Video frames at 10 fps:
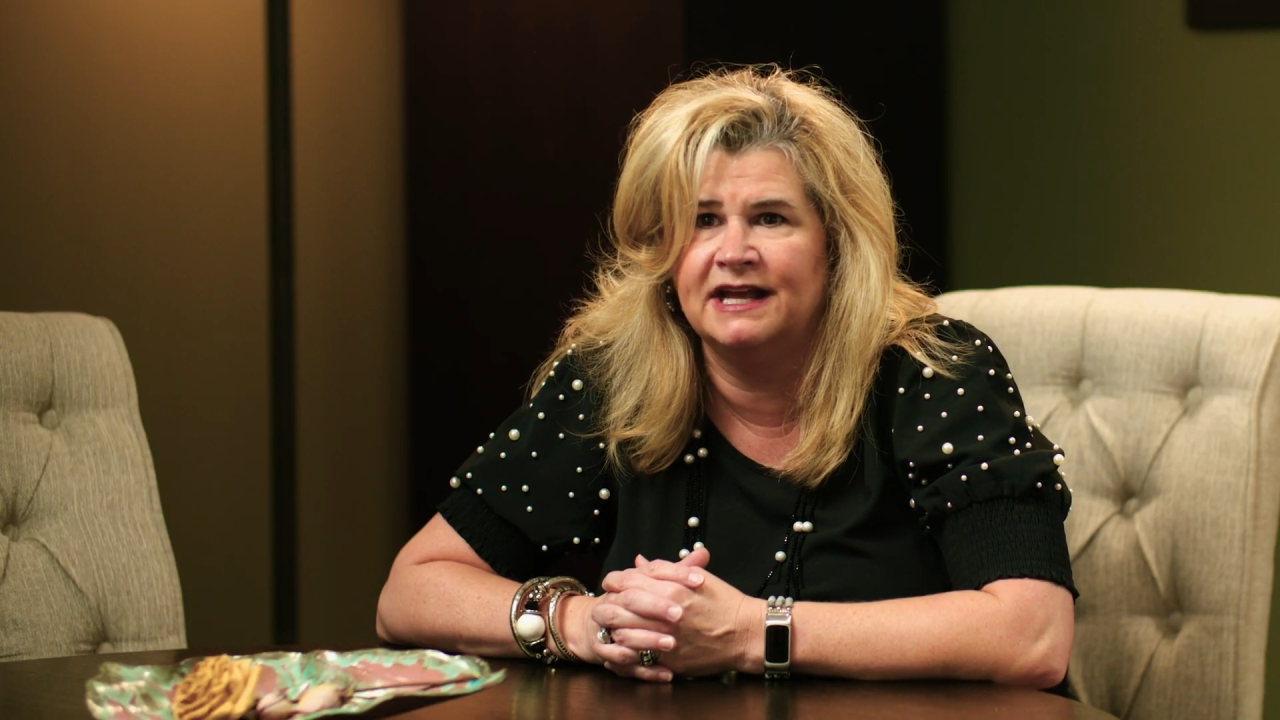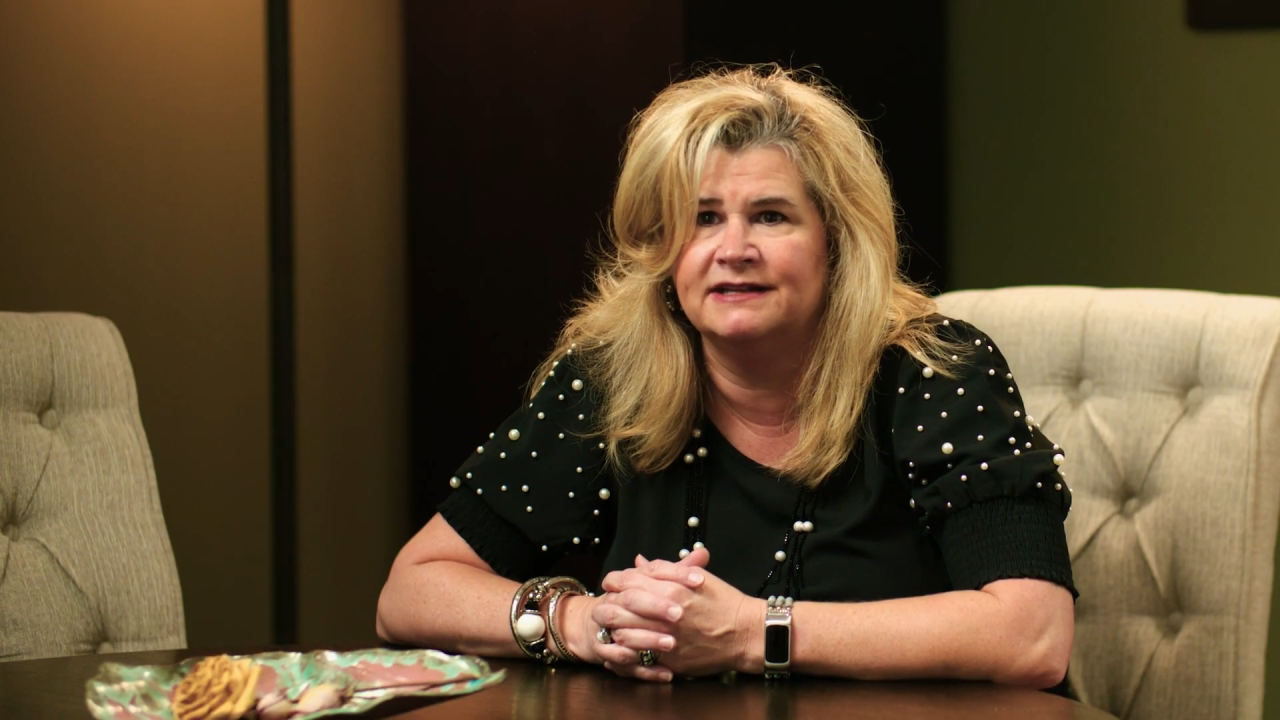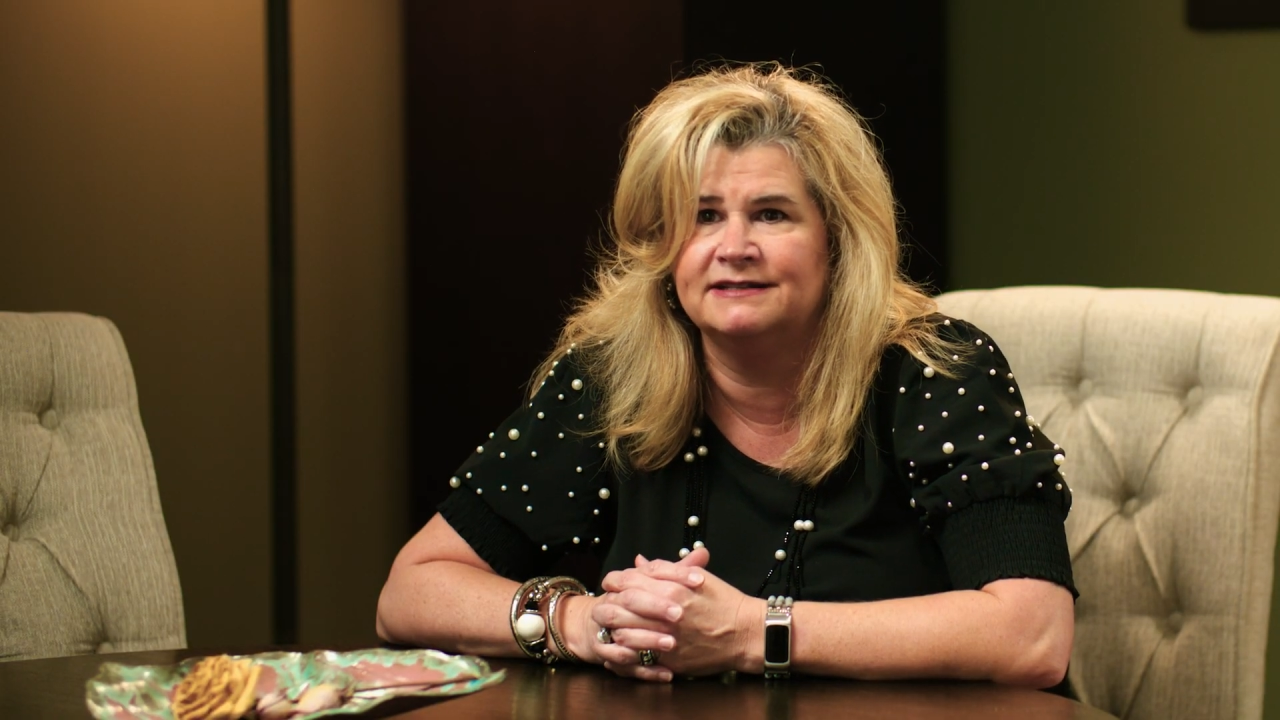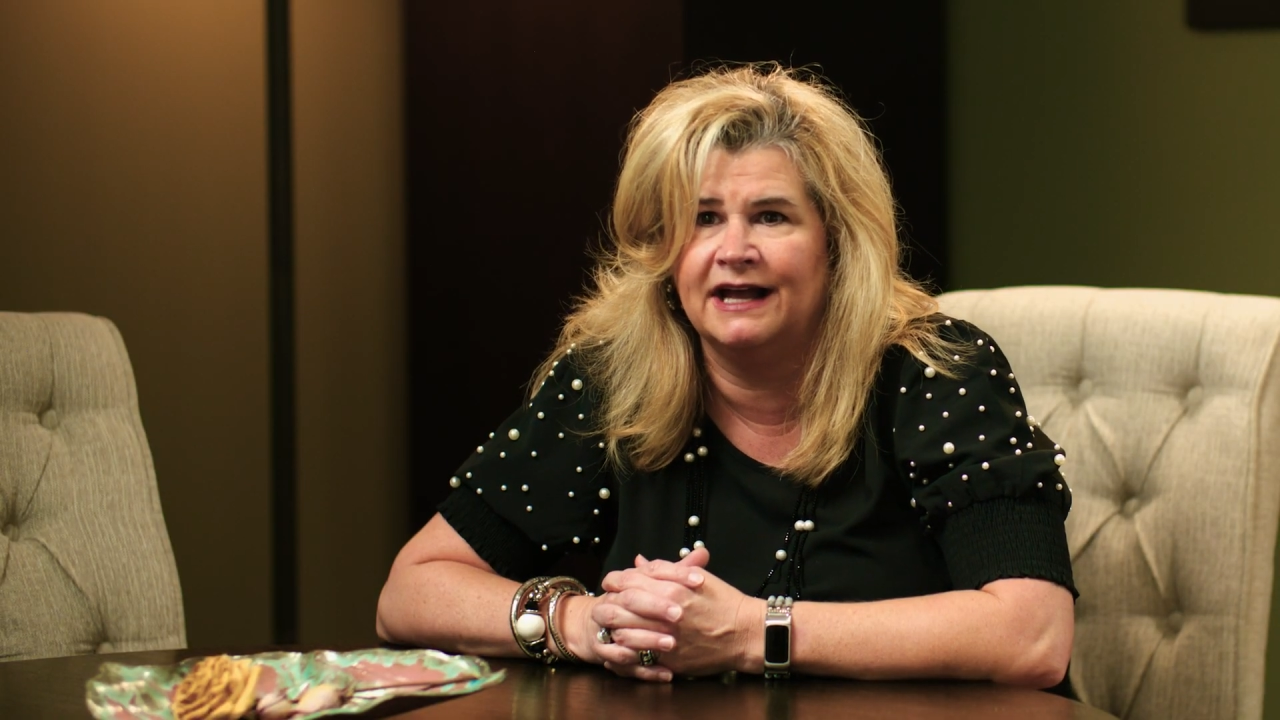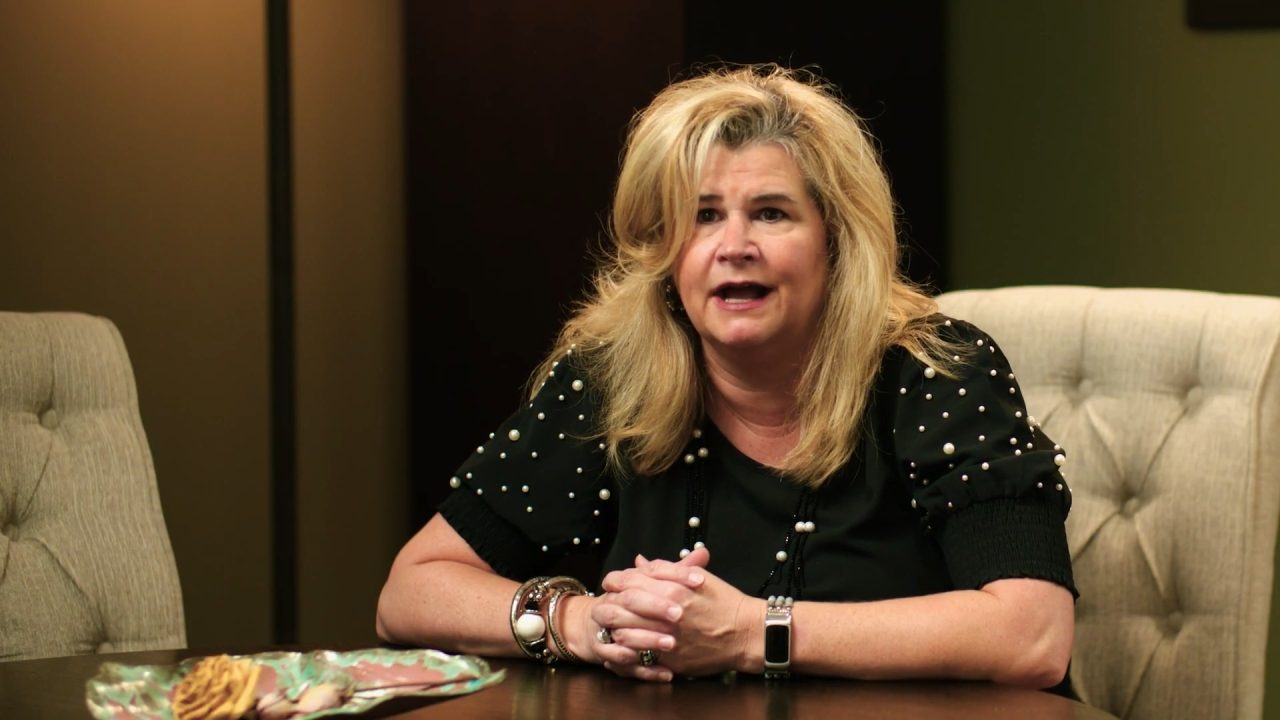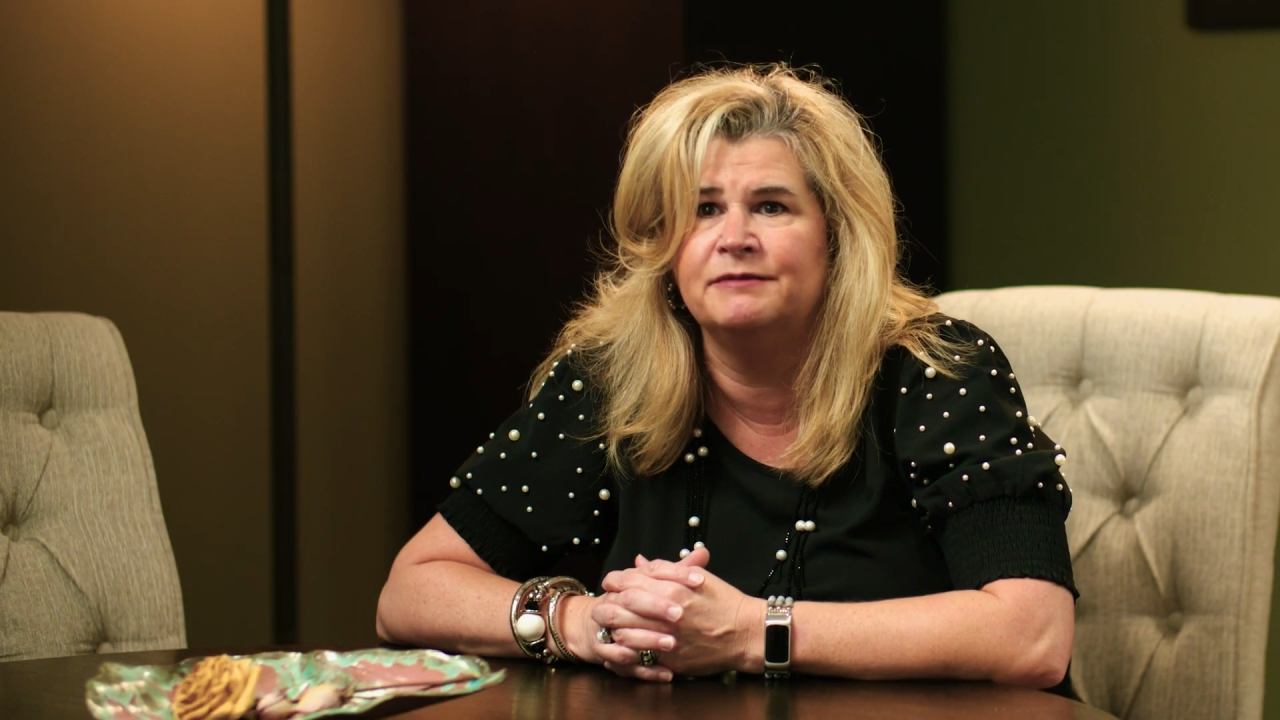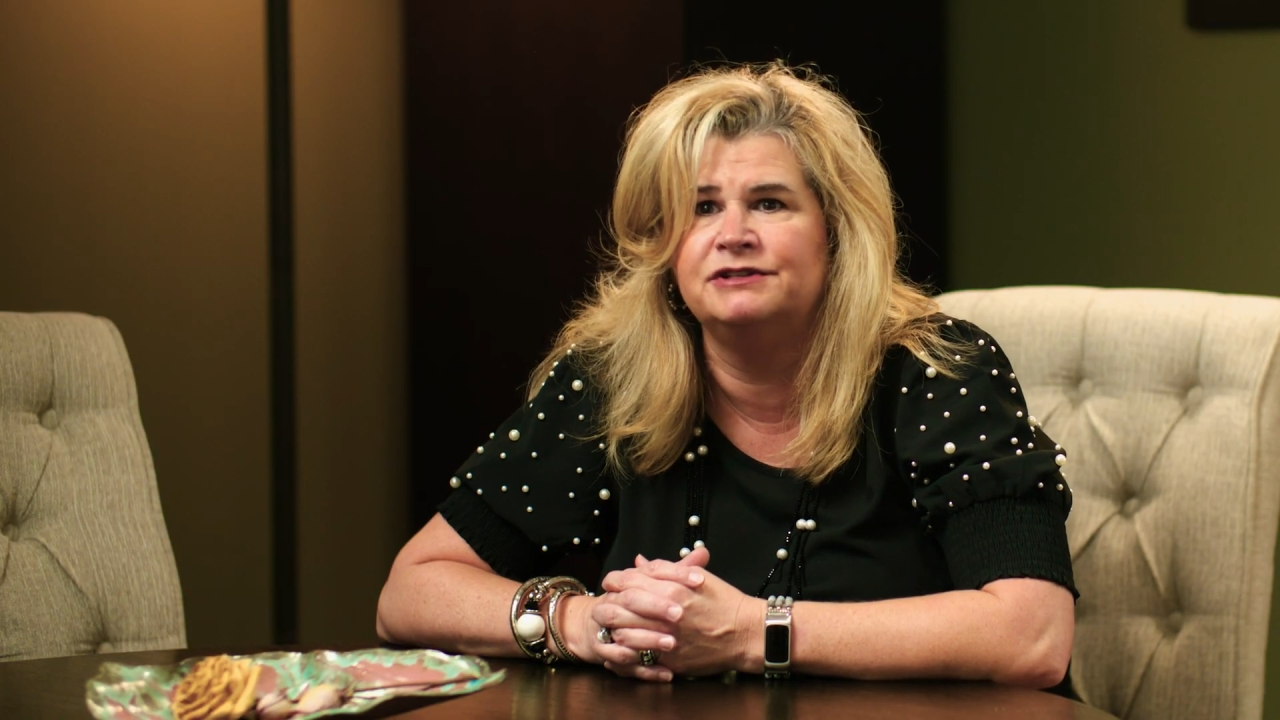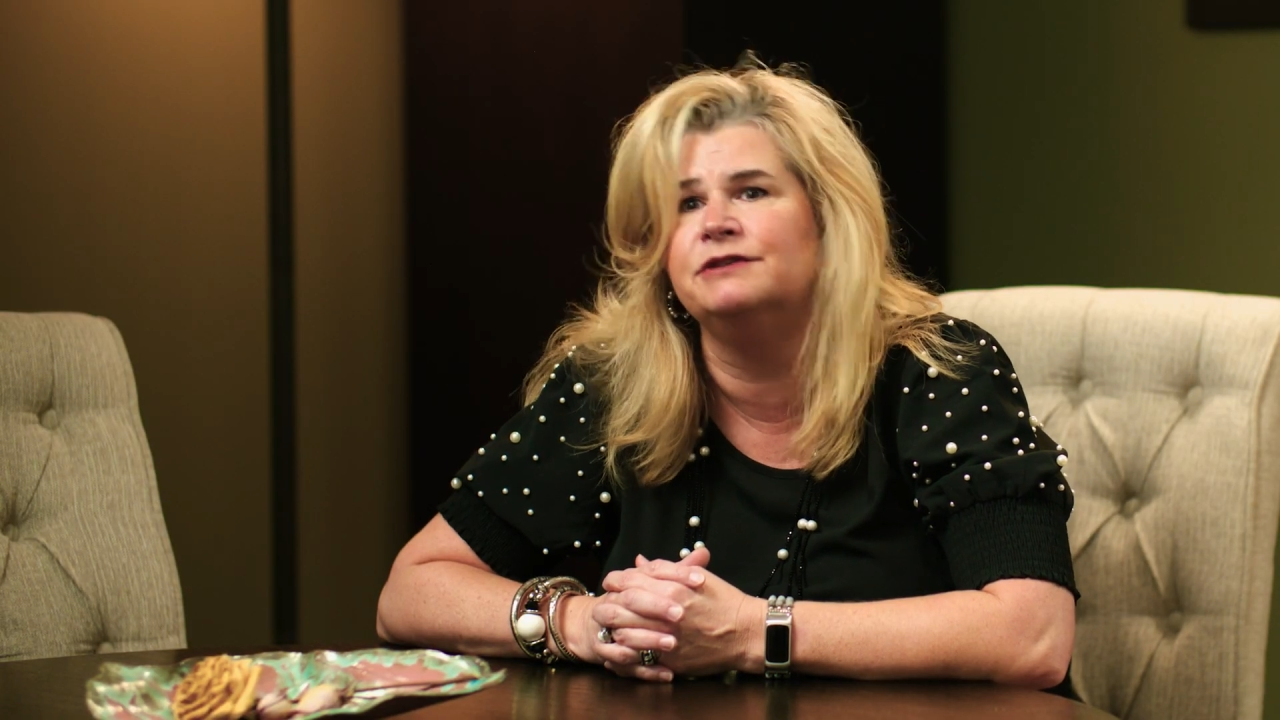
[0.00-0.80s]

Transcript: takes time